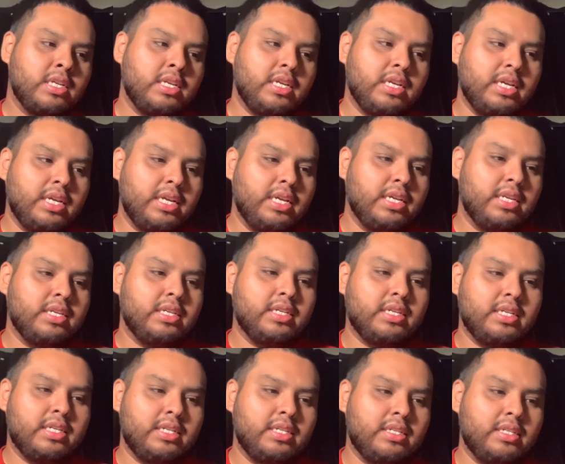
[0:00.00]
And
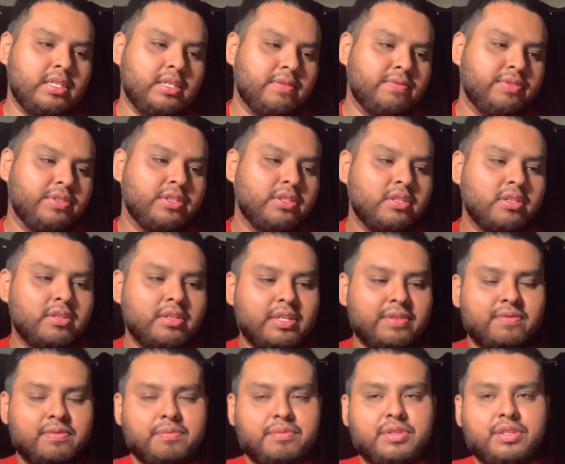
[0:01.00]
if you're already
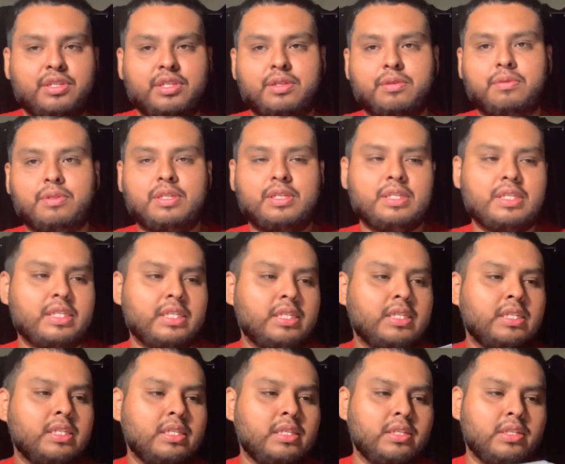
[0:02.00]
familiar with
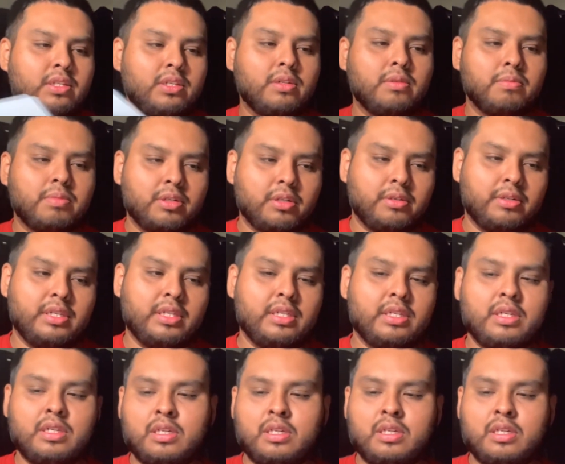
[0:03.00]
the Tone Poet,